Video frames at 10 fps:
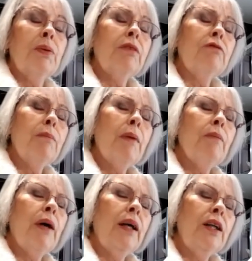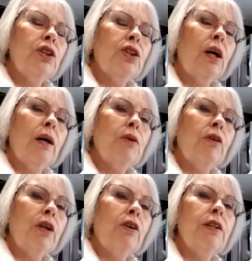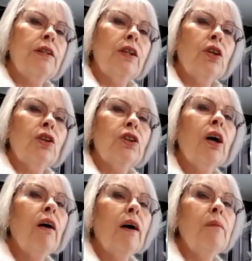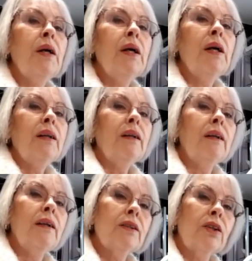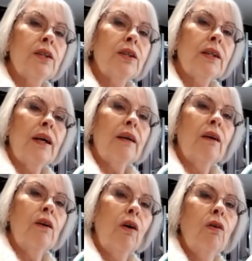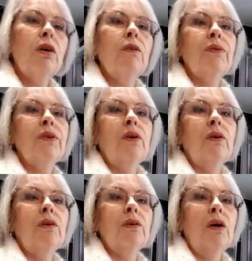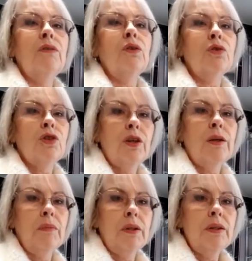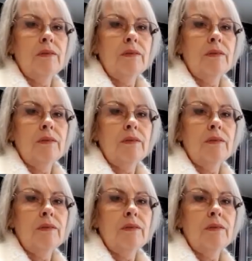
But remember, each time you're increasing your time, it's going to take longer for your overall treatment.